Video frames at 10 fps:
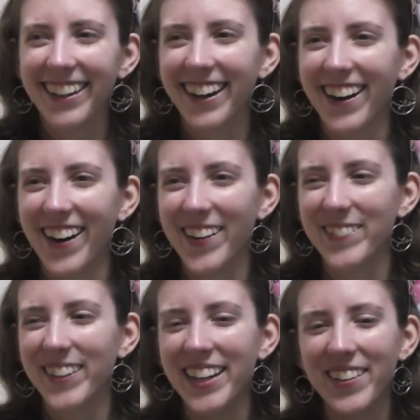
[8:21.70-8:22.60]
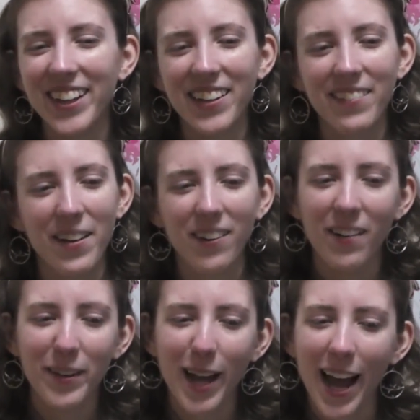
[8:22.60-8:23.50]
But I know like my
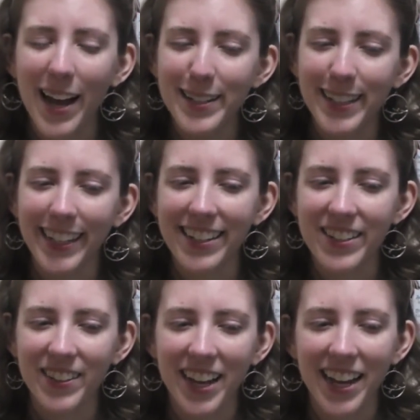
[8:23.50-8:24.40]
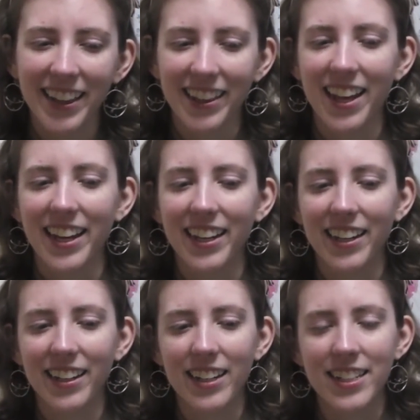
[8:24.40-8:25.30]
apartment has like internet, like
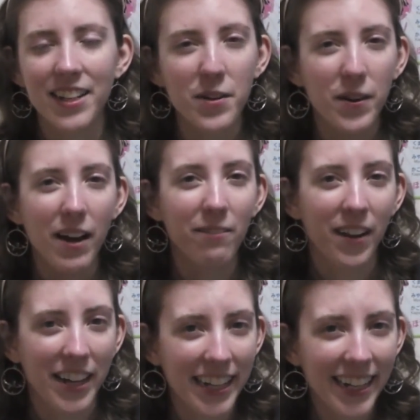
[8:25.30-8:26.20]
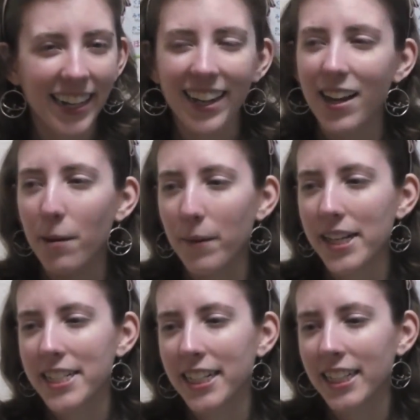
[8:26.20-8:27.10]
it's internet ready
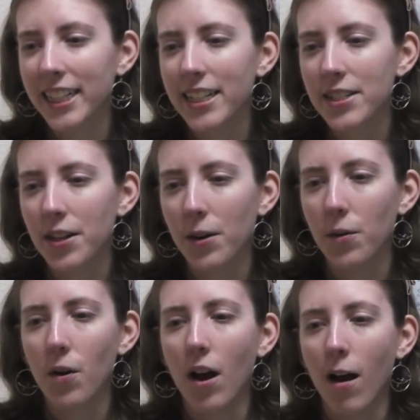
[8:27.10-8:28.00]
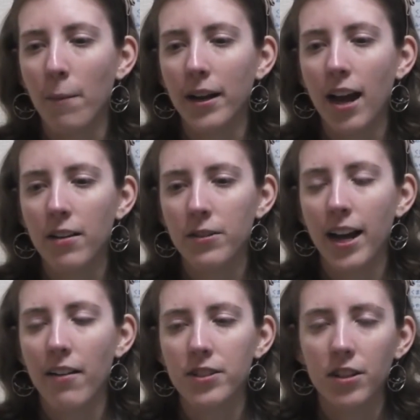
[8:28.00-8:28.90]
basically, so I would
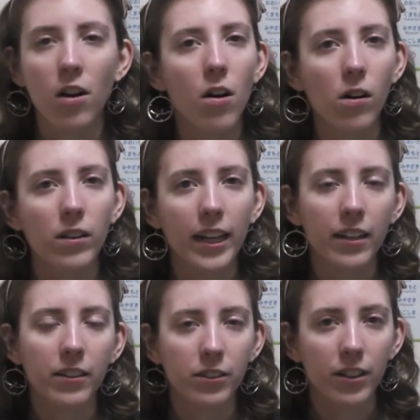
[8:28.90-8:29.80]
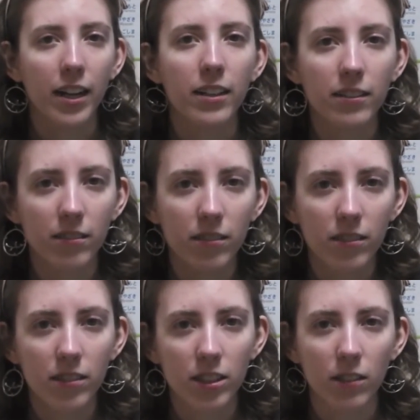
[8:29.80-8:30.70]
have to call like an internet
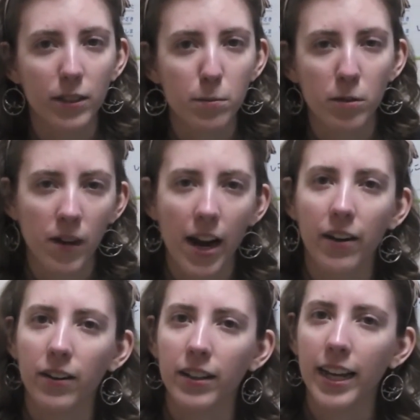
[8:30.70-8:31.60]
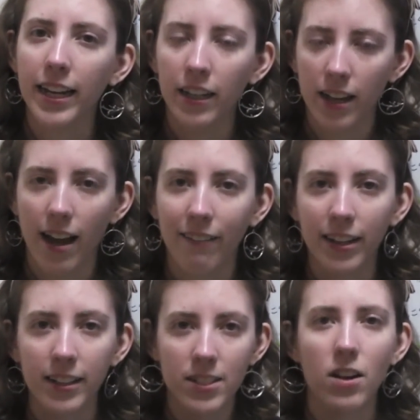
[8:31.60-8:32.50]
service provider and they can have
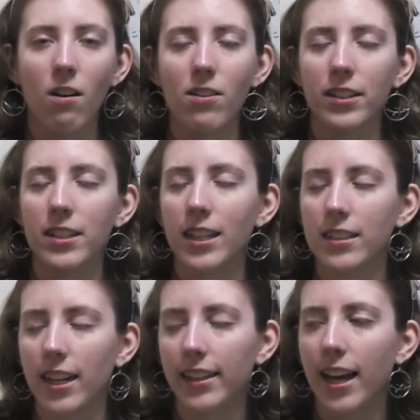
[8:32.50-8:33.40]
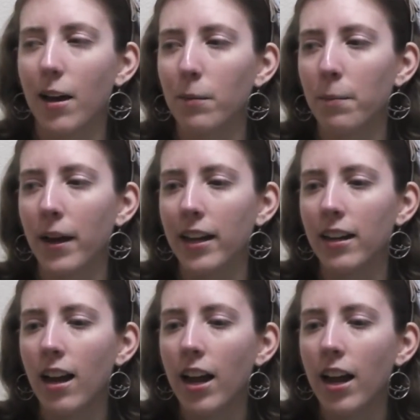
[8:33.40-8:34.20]
it installed and things like that, but